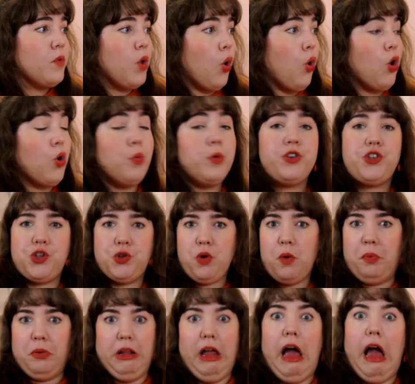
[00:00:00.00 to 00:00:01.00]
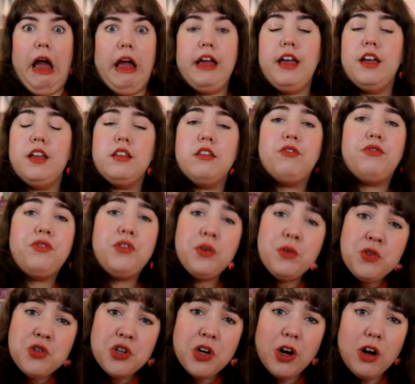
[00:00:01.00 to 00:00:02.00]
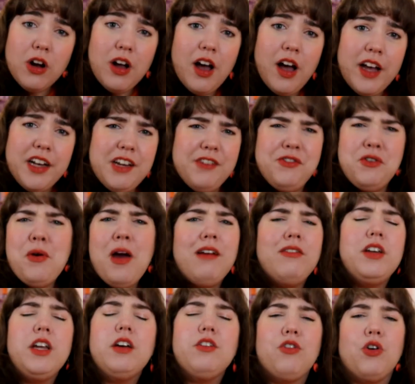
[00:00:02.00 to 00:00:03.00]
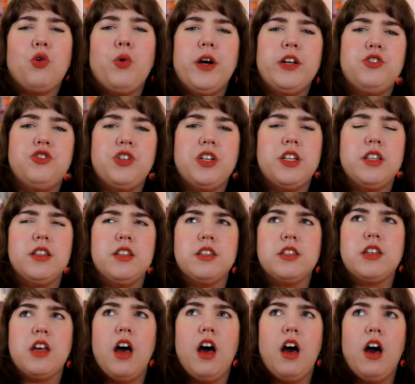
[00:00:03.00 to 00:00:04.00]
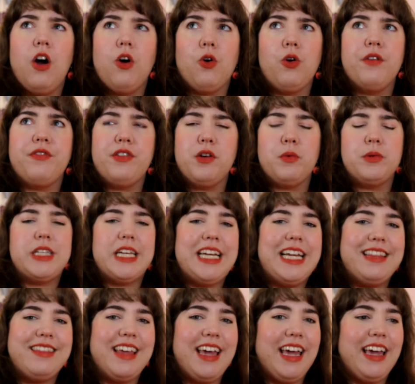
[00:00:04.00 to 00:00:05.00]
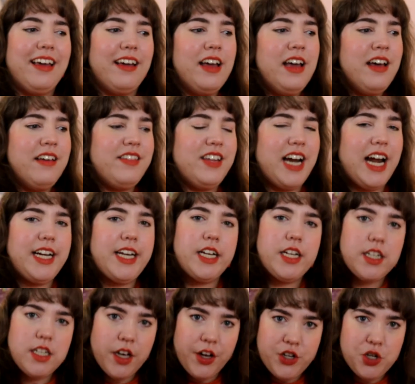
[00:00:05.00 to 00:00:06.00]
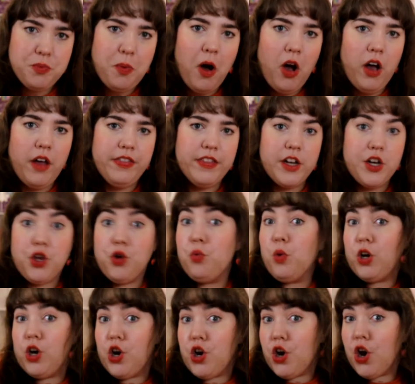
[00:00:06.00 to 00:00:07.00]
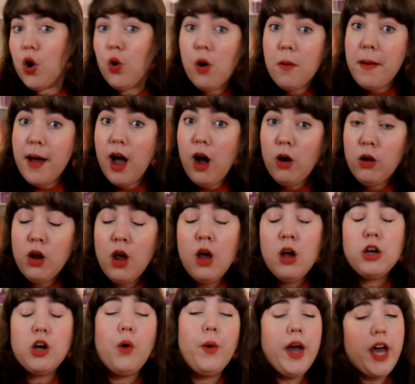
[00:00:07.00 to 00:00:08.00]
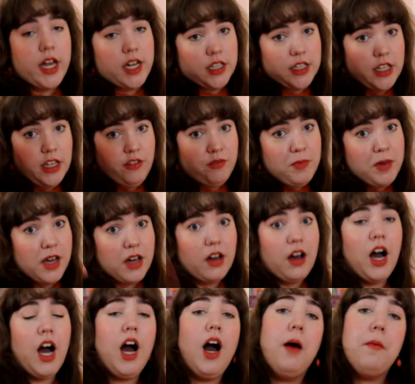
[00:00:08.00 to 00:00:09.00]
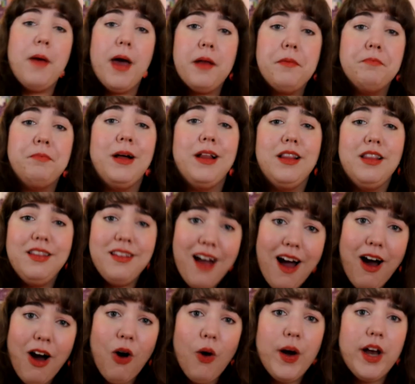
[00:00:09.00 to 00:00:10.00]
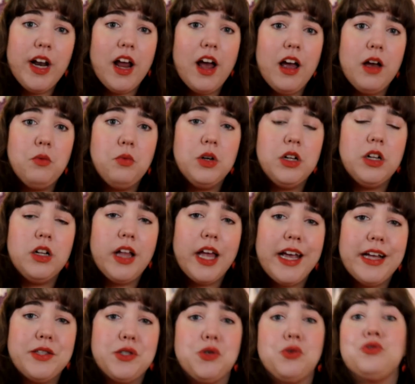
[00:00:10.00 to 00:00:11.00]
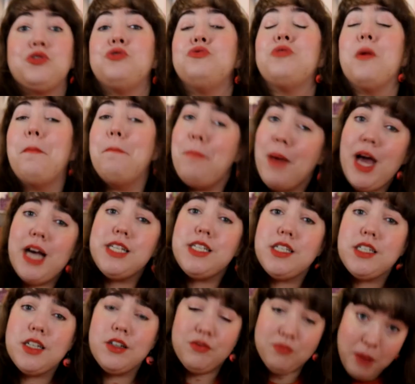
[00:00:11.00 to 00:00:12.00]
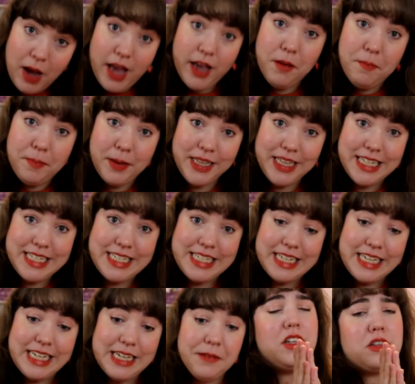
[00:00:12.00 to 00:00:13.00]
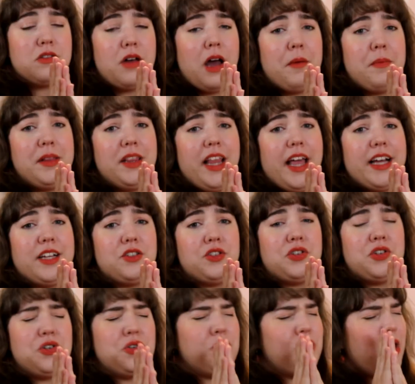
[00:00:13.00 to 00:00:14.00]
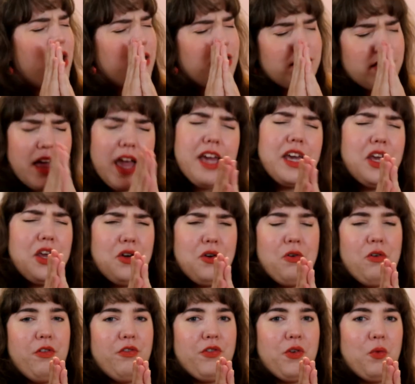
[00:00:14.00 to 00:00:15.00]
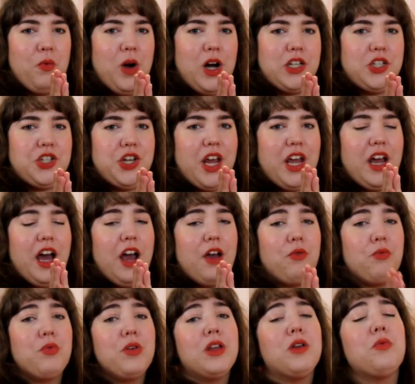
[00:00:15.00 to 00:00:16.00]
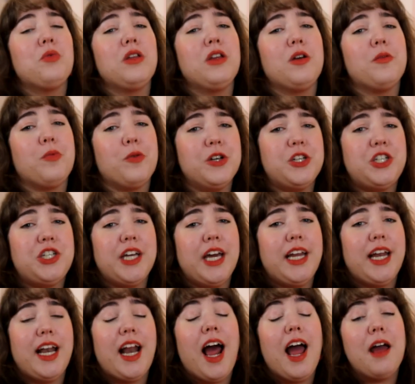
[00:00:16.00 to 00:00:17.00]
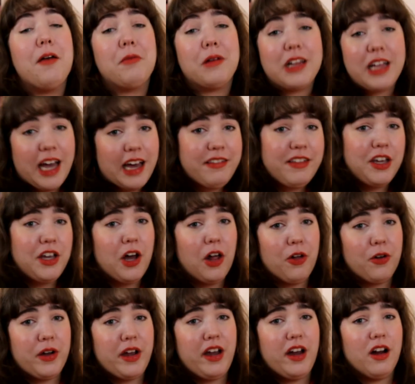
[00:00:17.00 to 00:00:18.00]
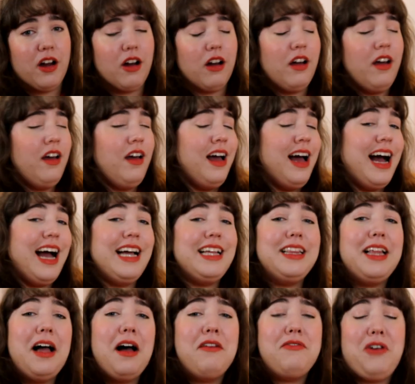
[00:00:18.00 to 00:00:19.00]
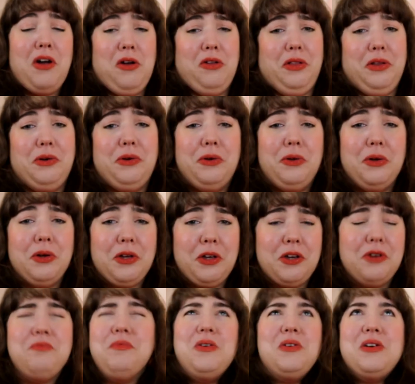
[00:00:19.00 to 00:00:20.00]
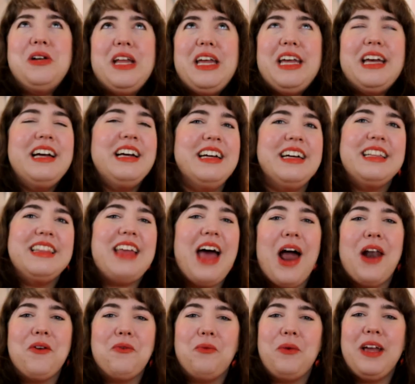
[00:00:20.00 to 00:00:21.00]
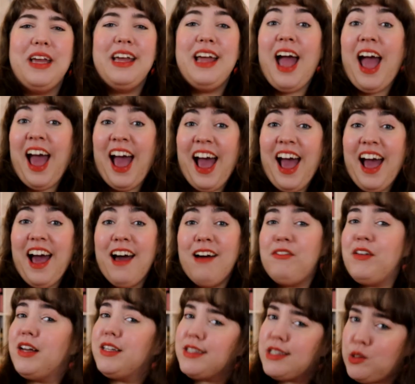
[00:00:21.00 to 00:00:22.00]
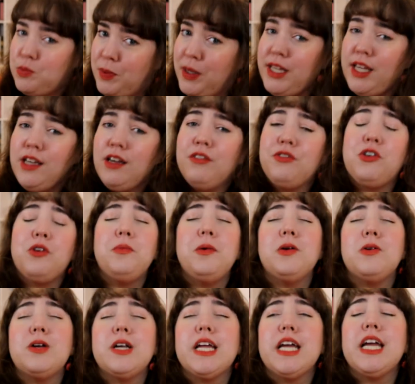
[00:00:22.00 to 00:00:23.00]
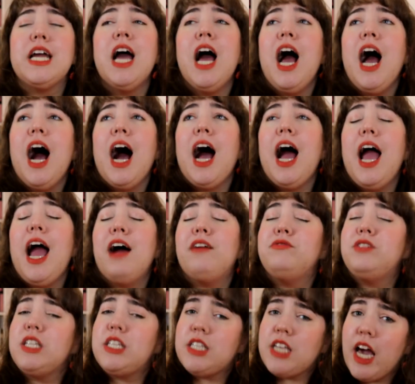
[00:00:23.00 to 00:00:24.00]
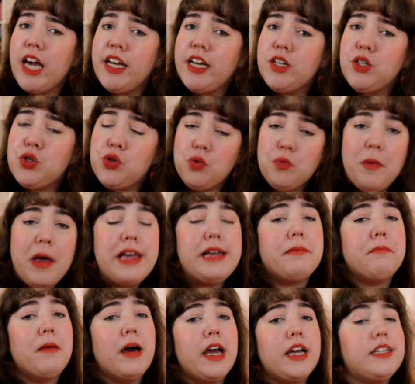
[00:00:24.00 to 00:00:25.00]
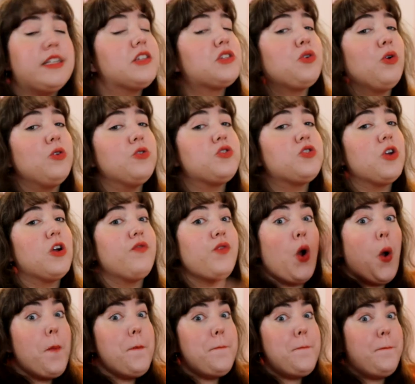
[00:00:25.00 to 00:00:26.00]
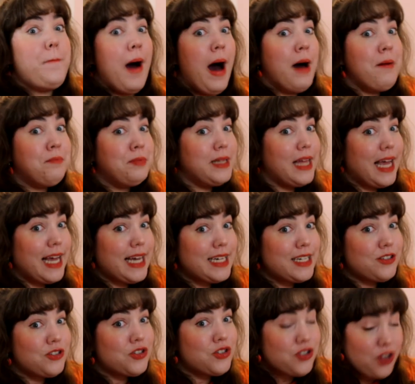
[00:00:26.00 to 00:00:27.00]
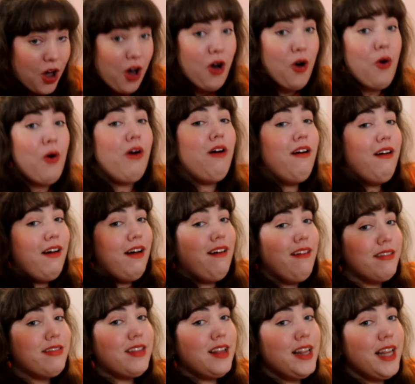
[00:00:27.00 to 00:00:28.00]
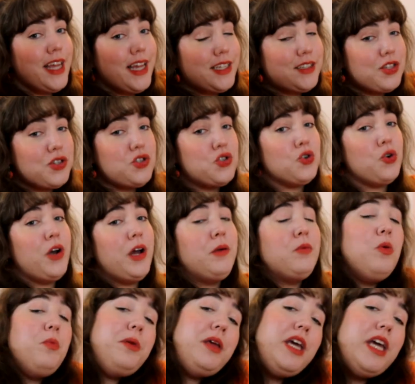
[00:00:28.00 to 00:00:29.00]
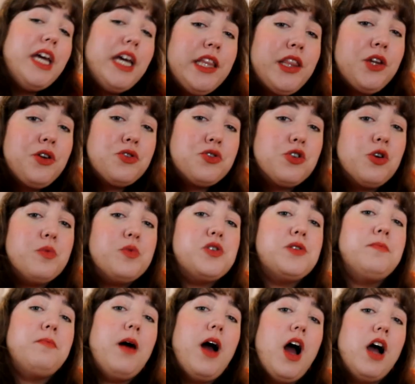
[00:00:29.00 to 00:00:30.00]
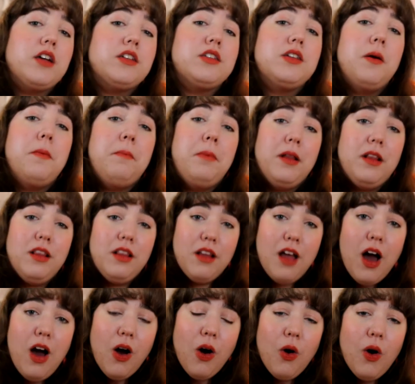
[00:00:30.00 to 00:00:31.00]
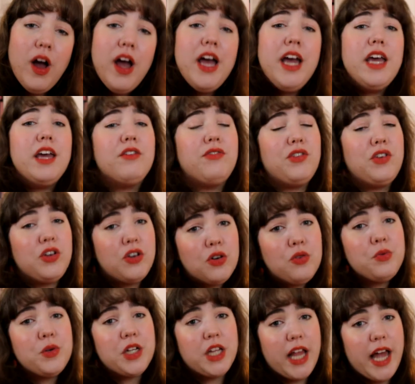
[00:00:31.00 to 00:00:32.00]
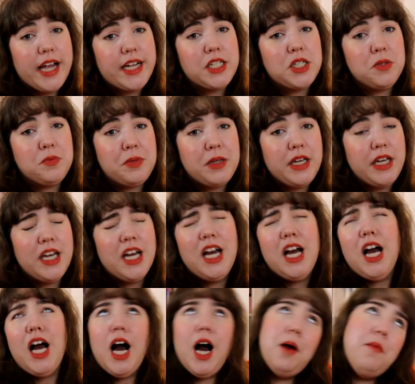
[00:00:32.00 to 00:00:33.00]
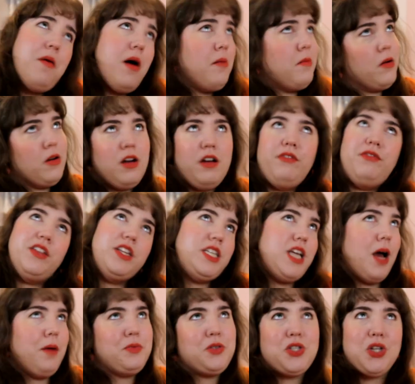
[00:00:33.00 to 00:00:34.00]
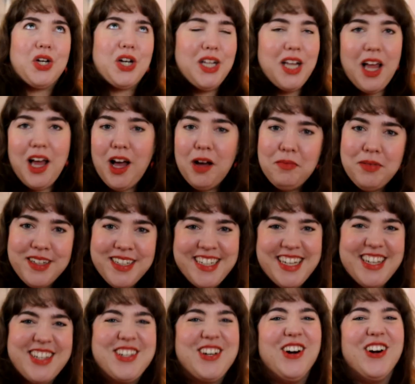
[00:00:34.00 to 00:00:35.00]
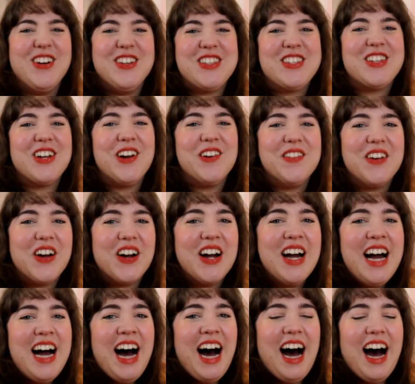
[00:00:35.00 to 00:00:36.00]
Or would you apply in the future? And if you have any other questions, or if there was anything that I didn't touch upon that you want to know about, go ahead and leave me a comment below and I will answer to the best of my ability. So I would like to thank you for watching. I really, really appreciate it. I am glad that y'all are here. I love our little community that we have. And speaking of community, I have decided to make my Discord server public. So The link to join will be in the description box below if you would like to be a member of the Dumpster Club Discord server.